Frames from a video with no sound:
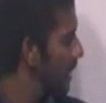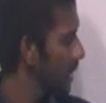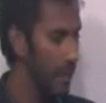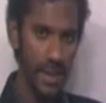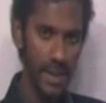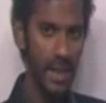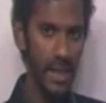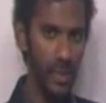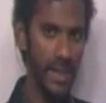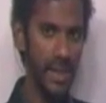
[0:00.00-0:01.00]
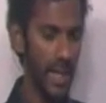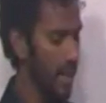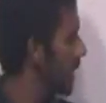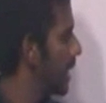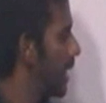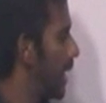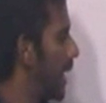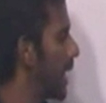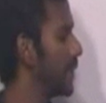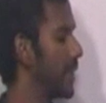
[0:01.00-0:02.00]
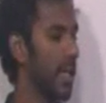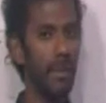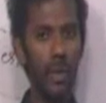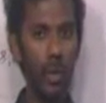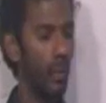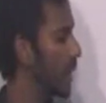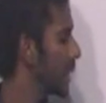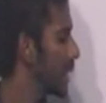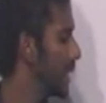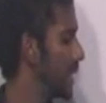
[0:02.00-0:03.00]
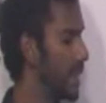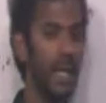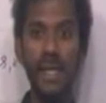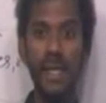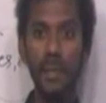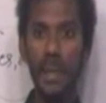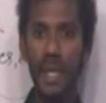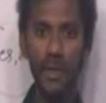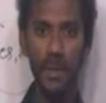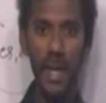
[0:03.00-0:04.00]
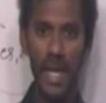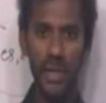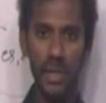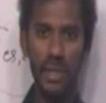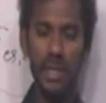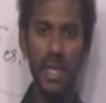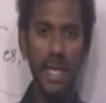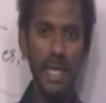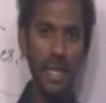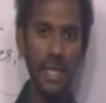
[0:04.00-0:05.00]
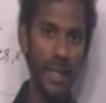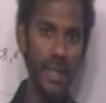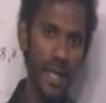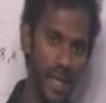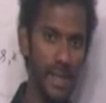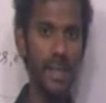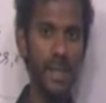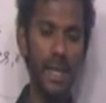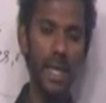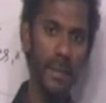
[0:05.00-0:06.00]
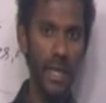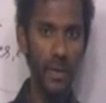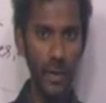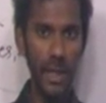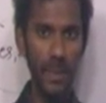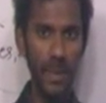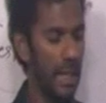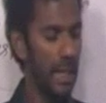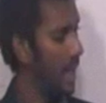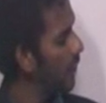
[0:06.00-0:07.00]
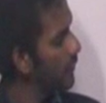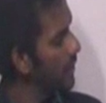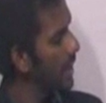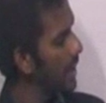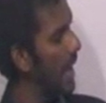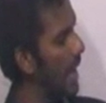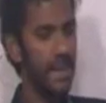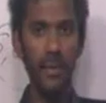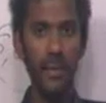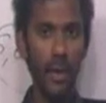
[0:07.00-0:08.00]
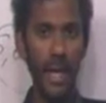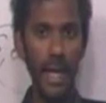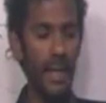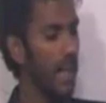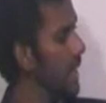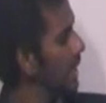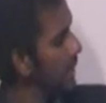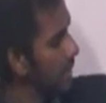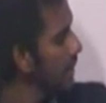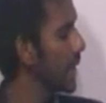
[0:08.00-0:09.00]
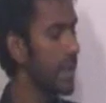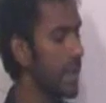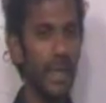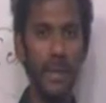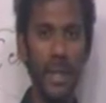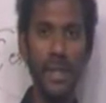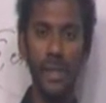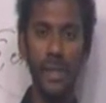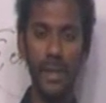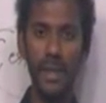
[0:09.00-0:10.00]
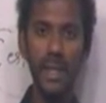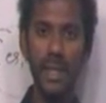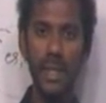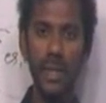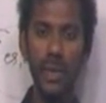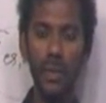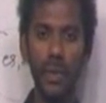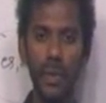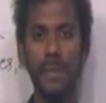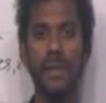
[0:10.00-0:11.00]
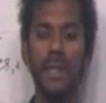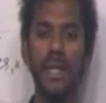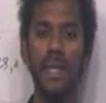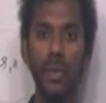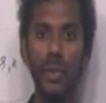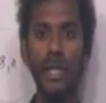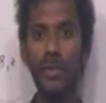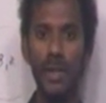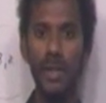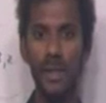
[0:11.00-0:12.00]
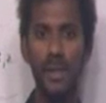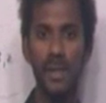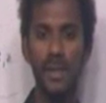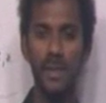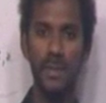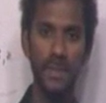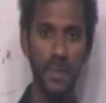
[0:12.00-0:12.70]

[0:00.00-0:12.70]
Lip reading: Come to this sentence once again. I have done my homework. Done is a main verb, action. If there is a main verb after has, have, or had, then they are termed as auxiliary verbs. That is the only difference.